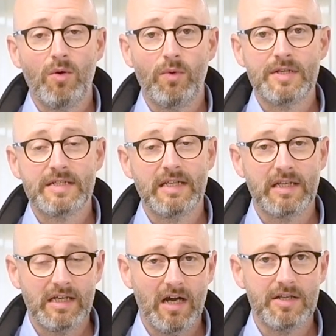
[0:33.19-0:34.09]
when
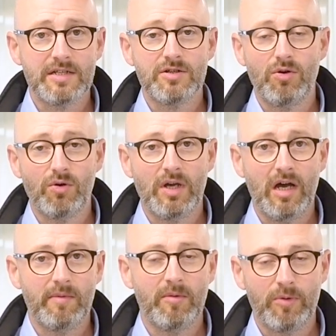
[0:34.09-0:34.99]
sealing cartons or
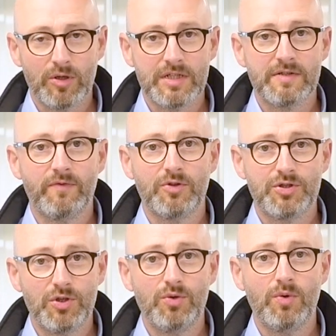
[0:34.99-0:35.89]
cardboard boxes for
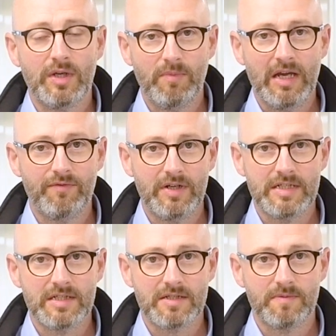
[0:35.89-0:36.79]
two main
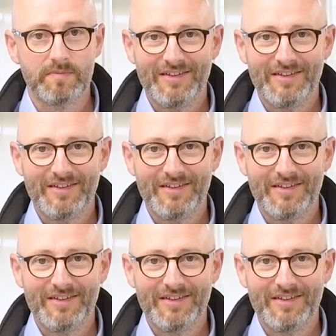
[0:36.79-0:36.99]
reasons.